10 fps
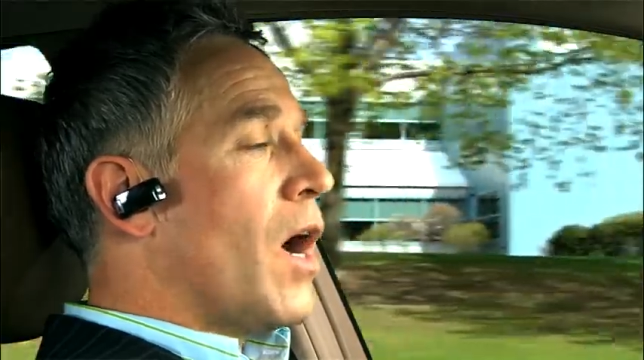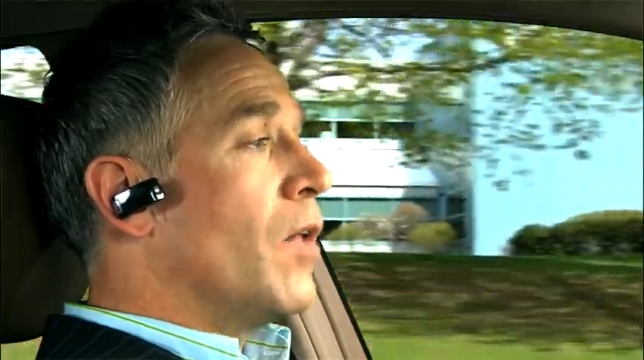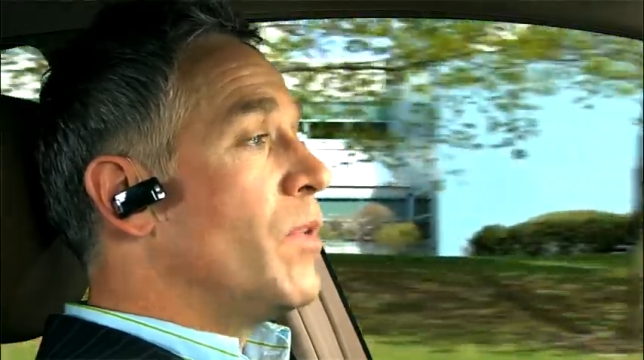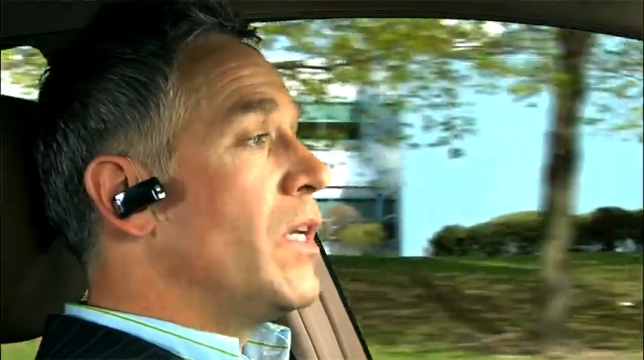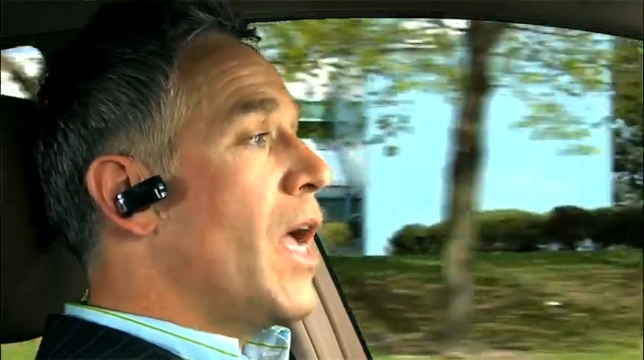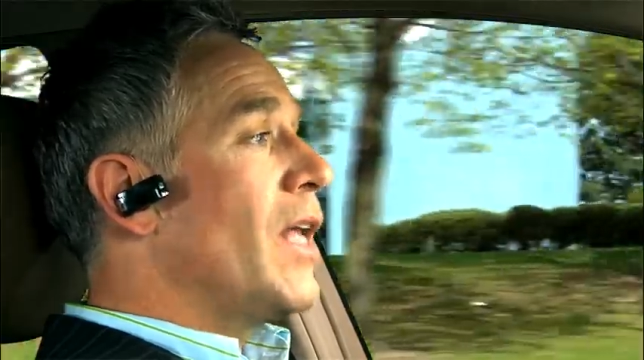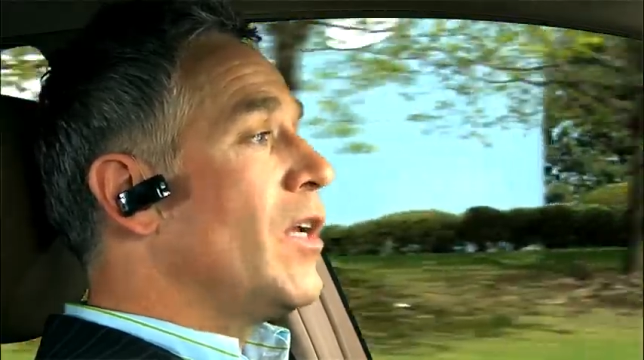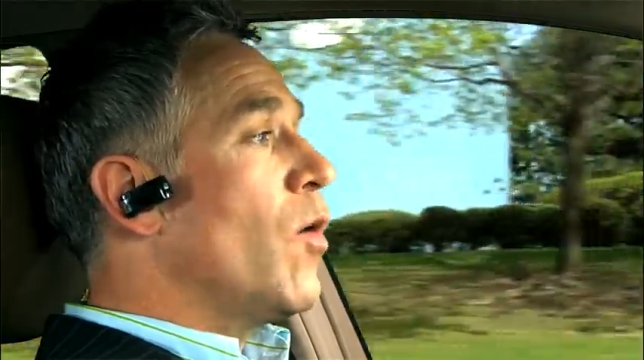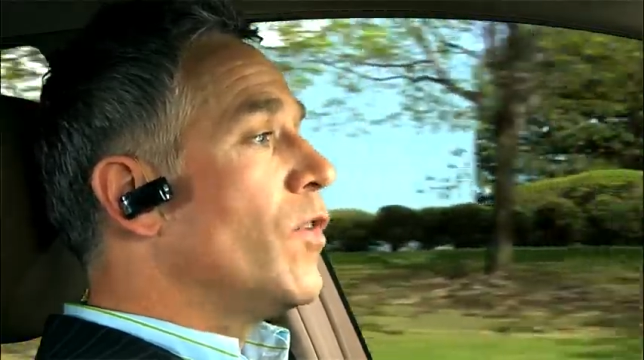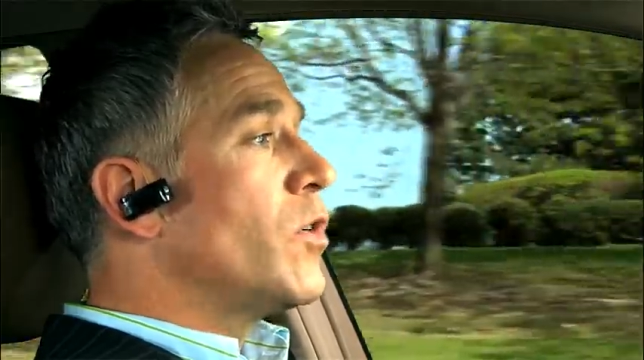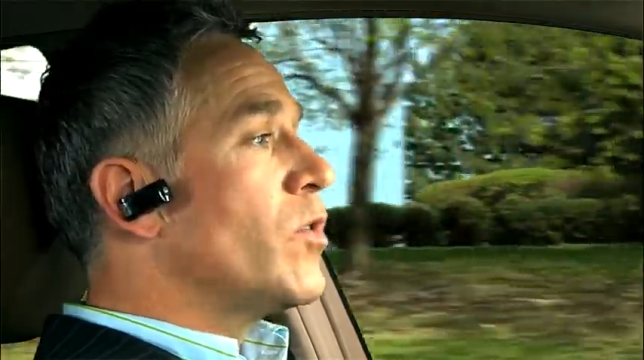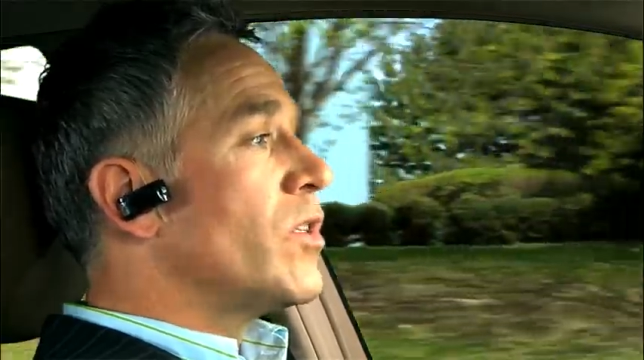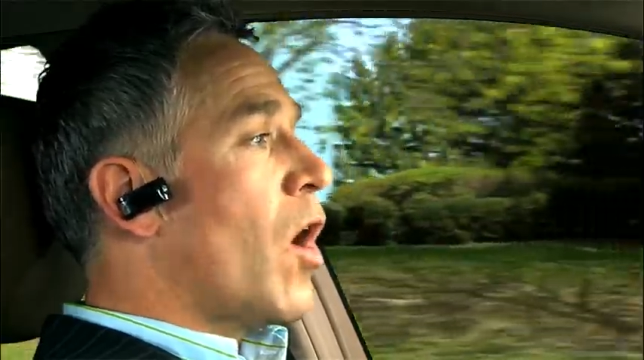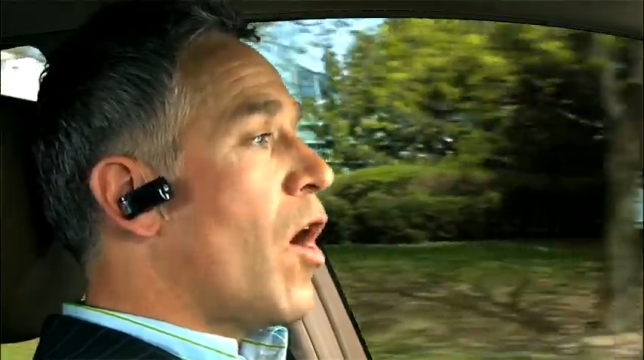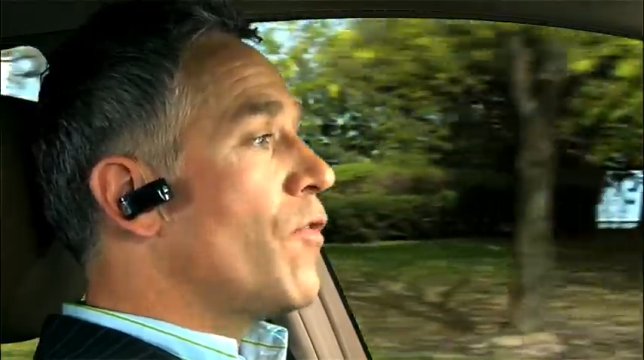I'll be heading over to
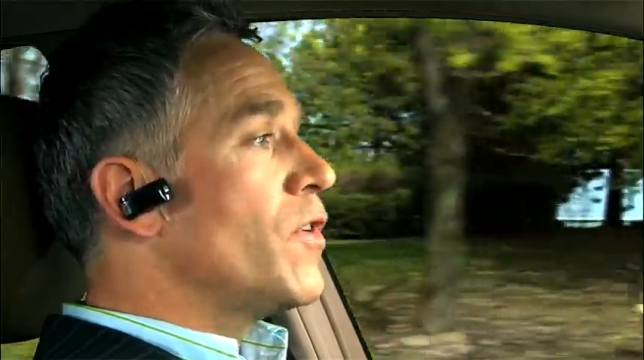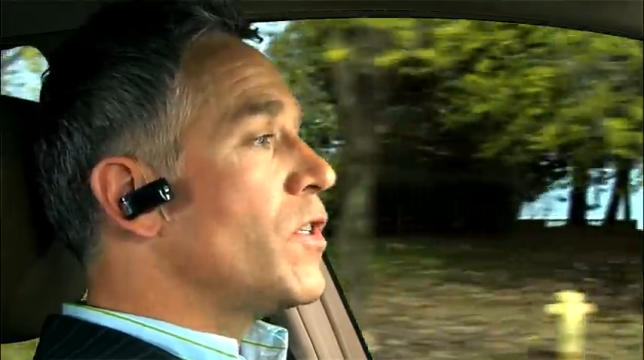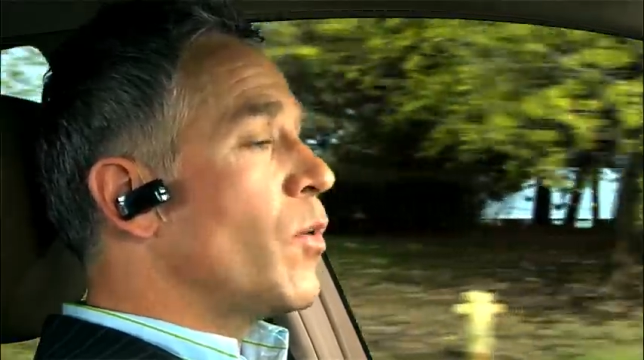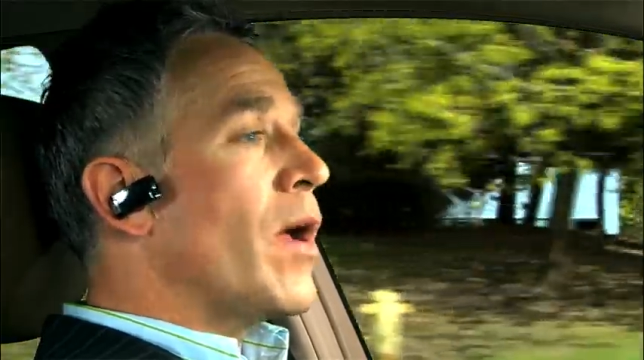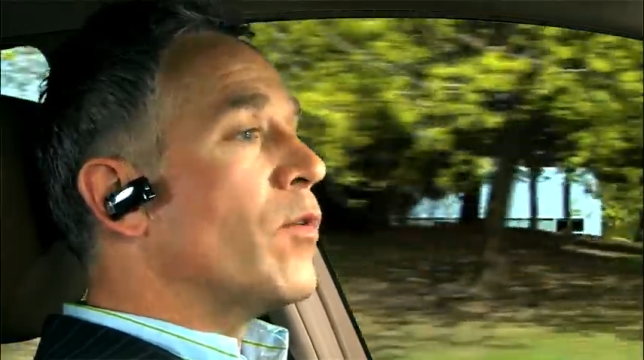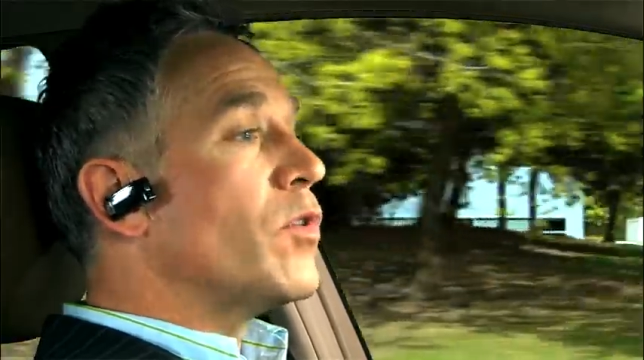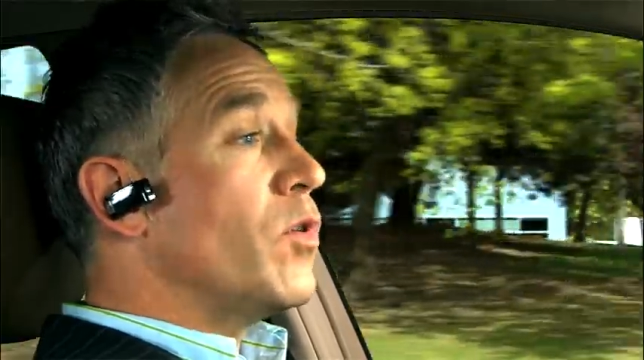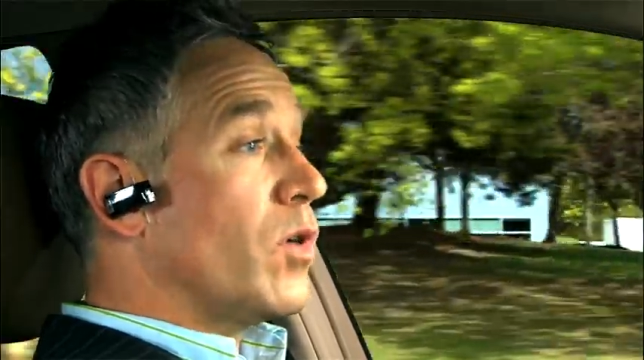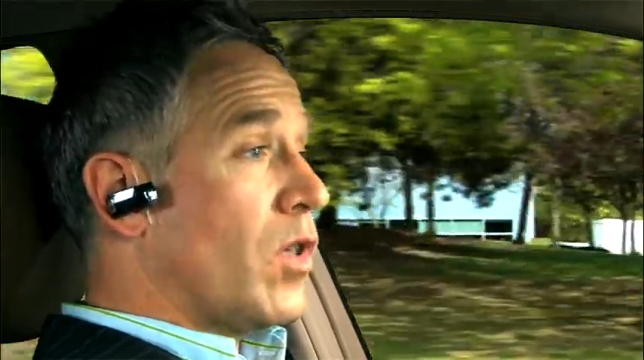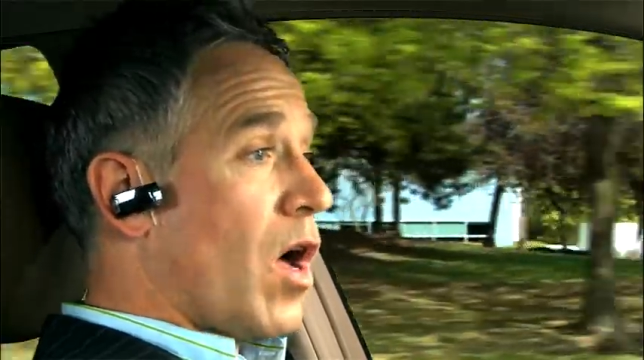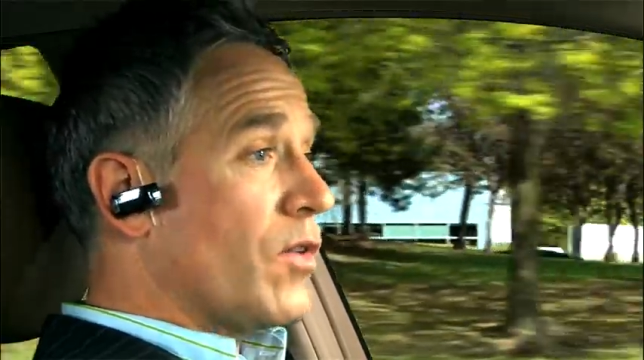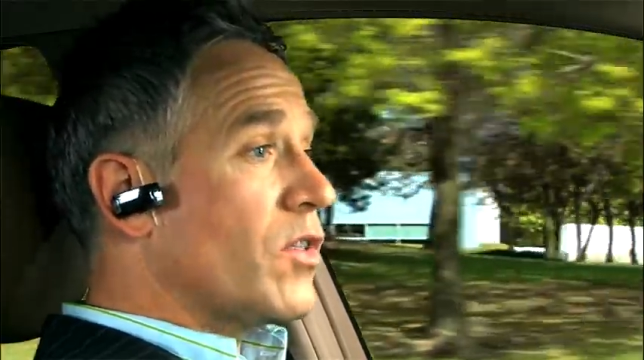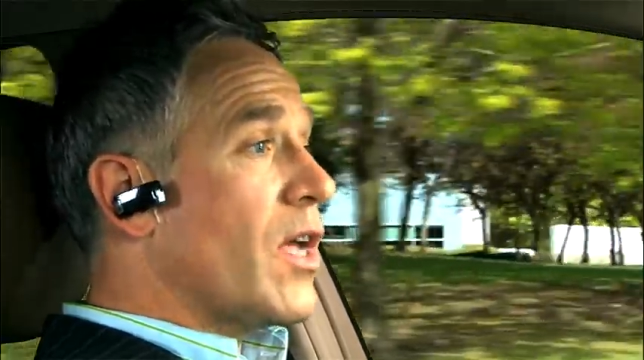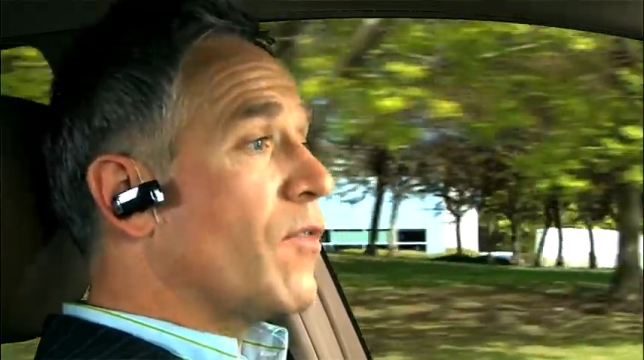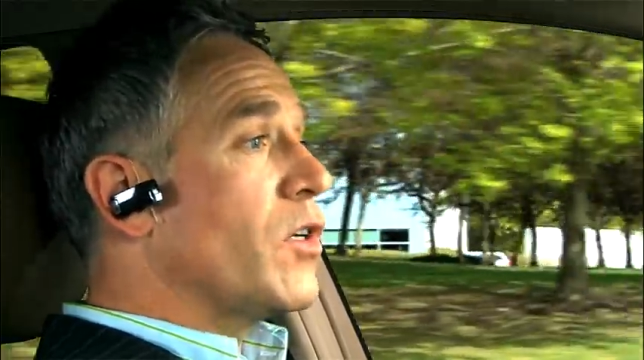his office around two o'clock
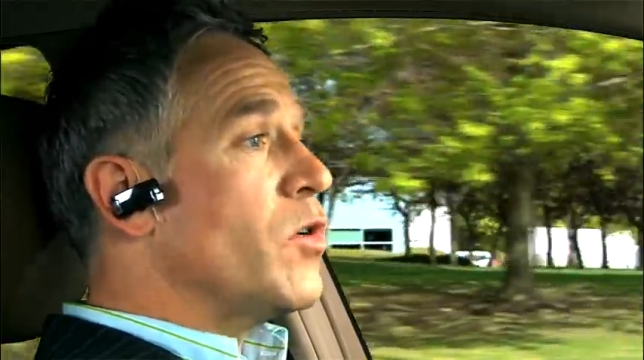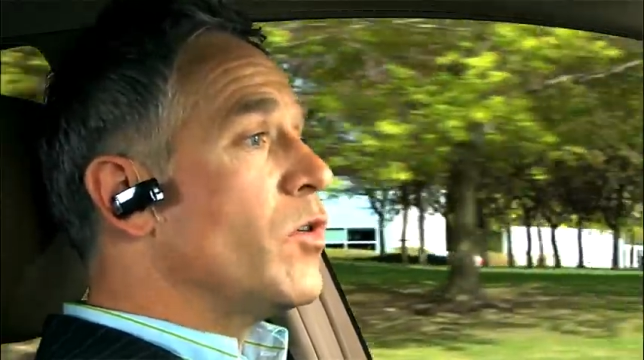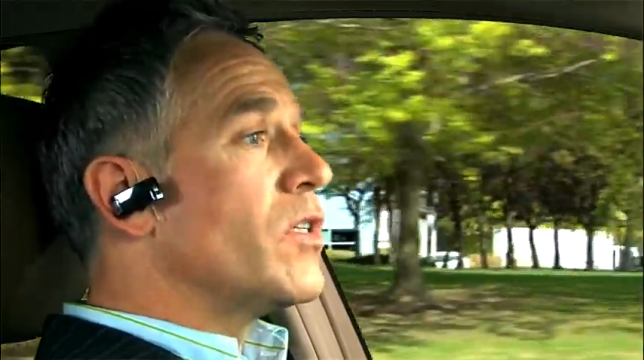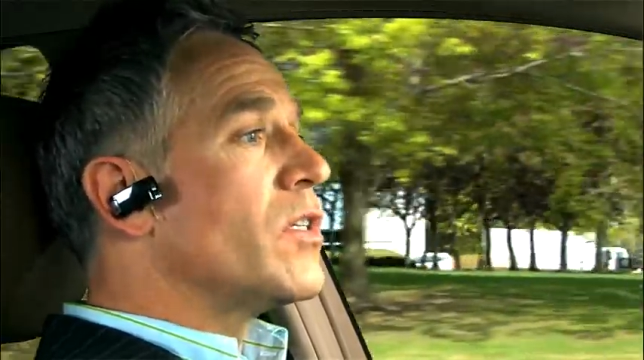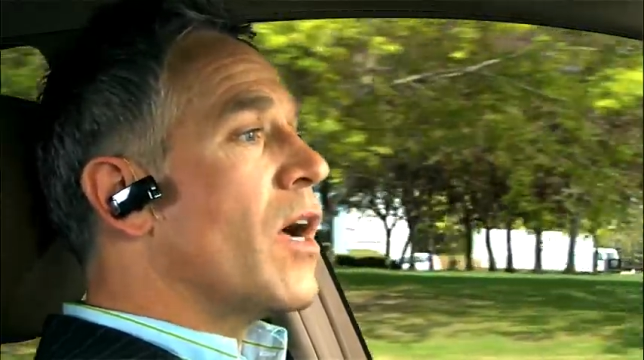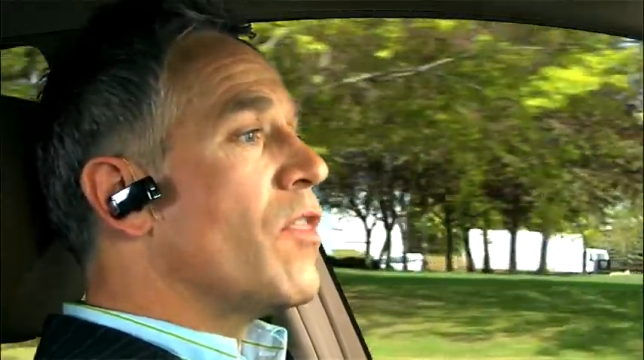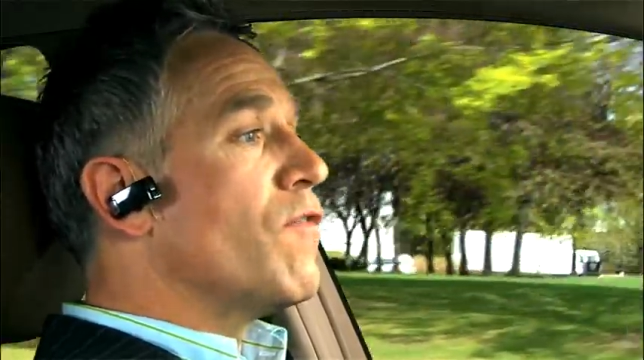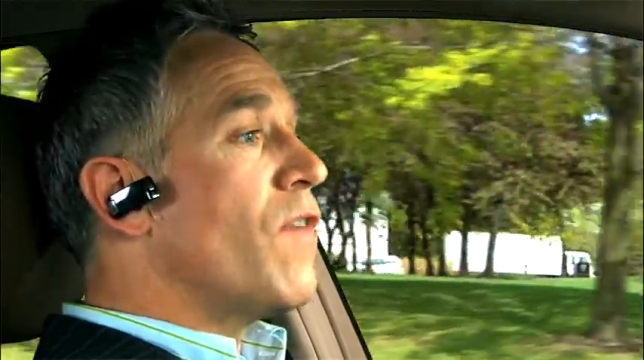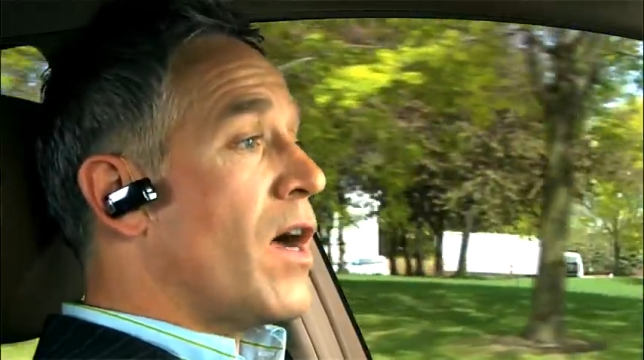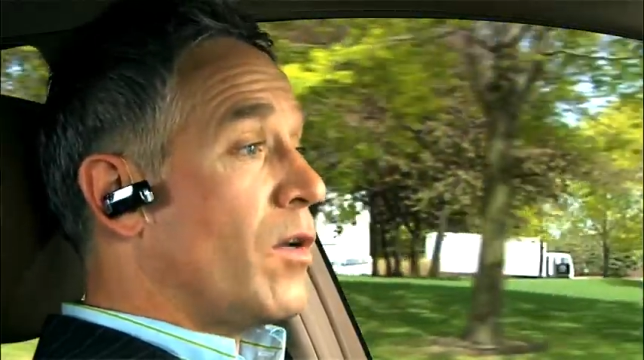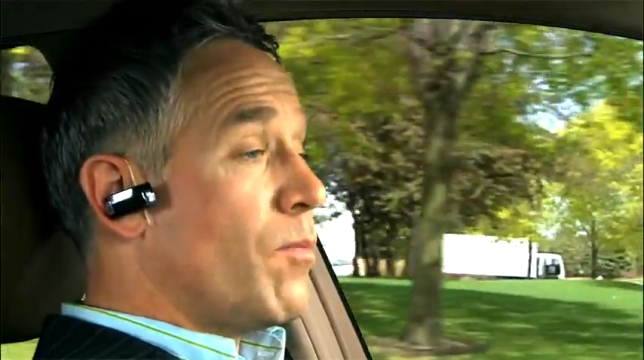this afternoon to sign the final